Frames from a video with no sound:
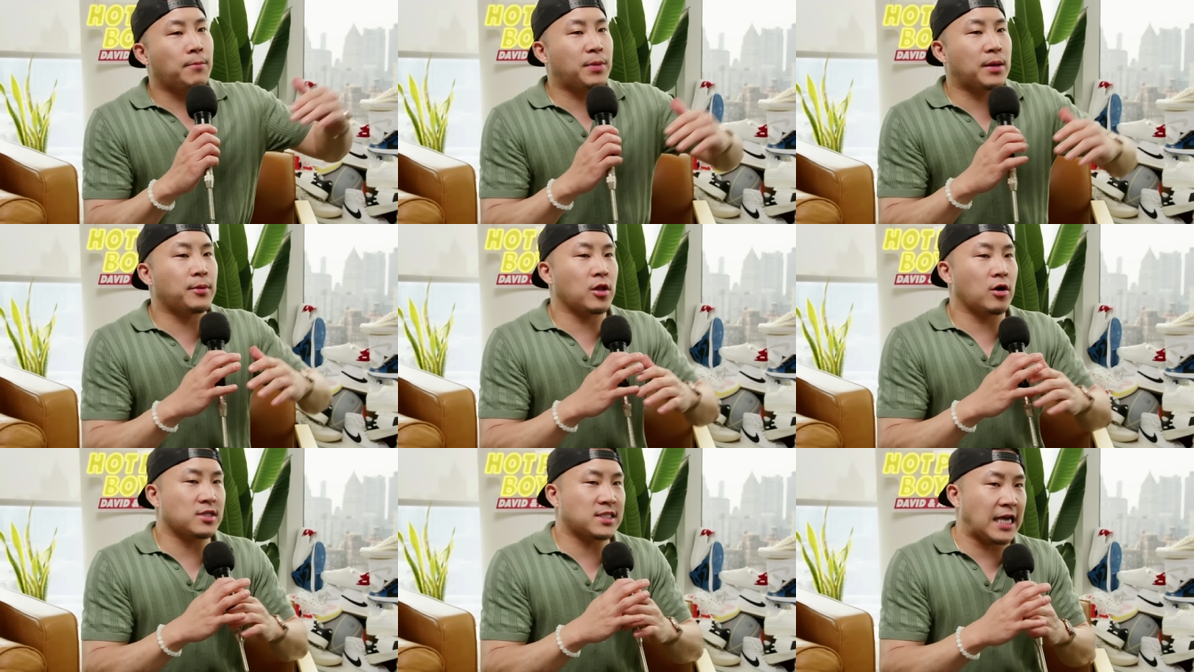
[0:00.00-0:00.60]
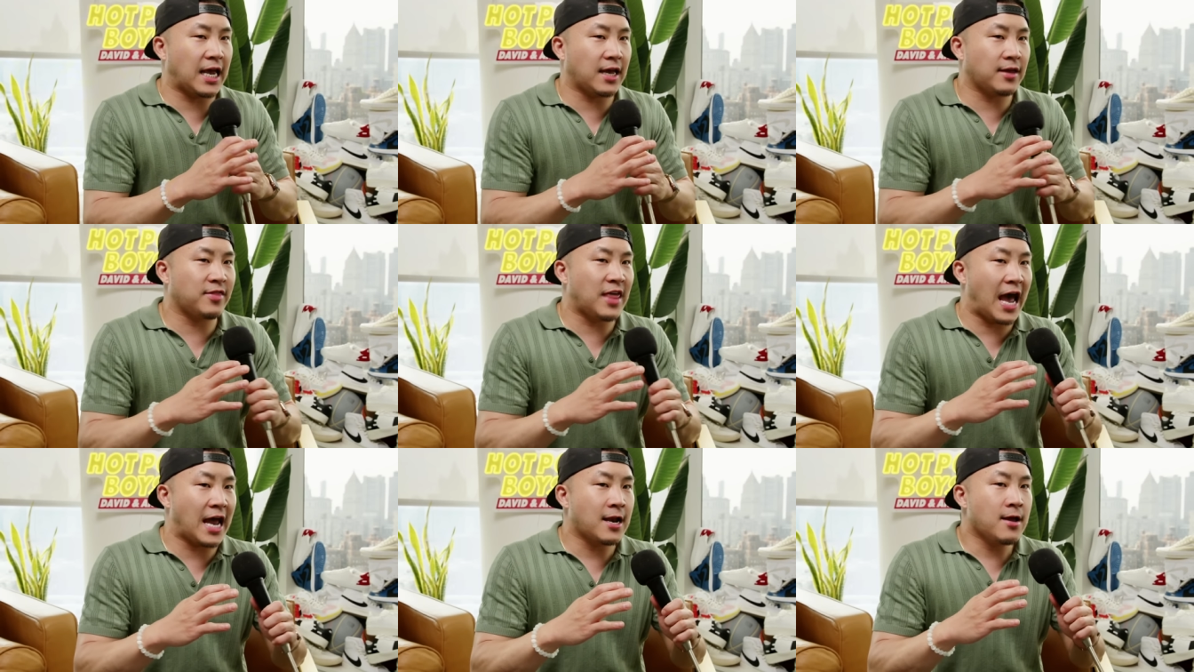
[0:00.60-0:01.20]
people are saying
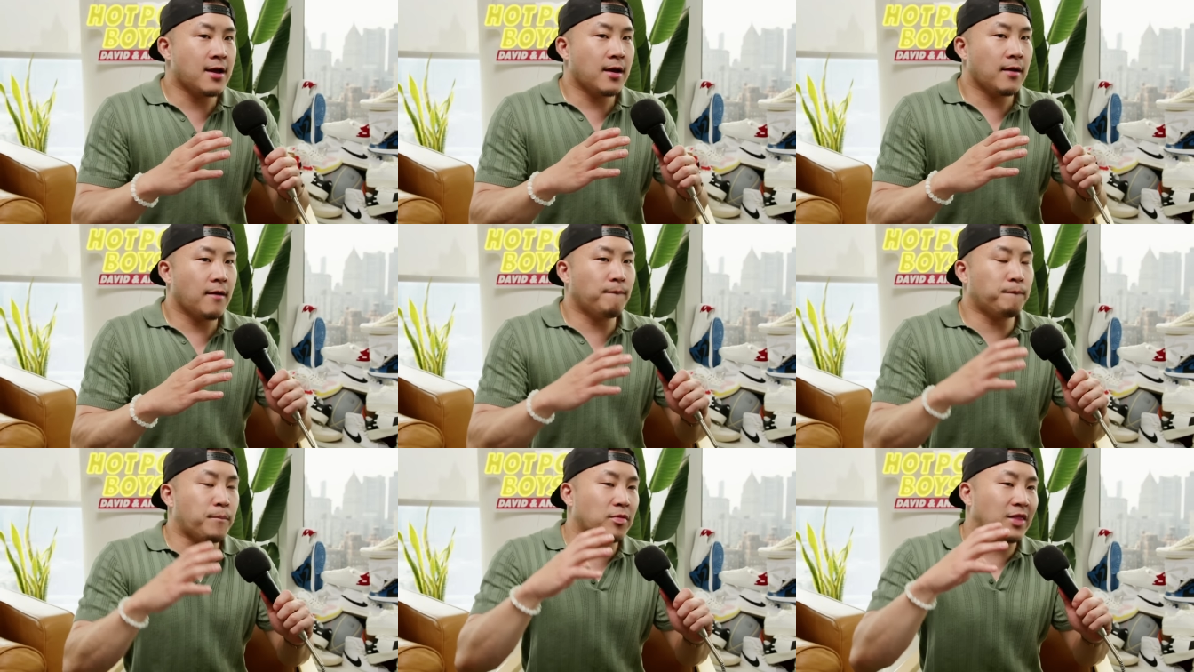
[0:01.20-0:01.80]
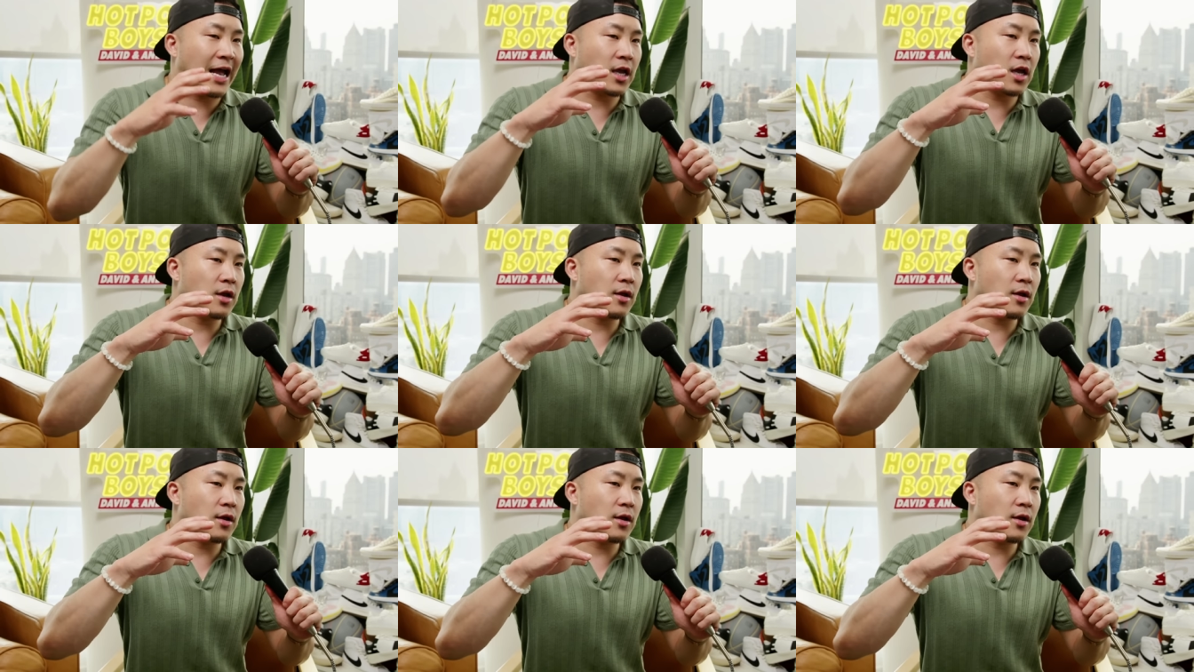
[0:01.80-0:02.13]
that like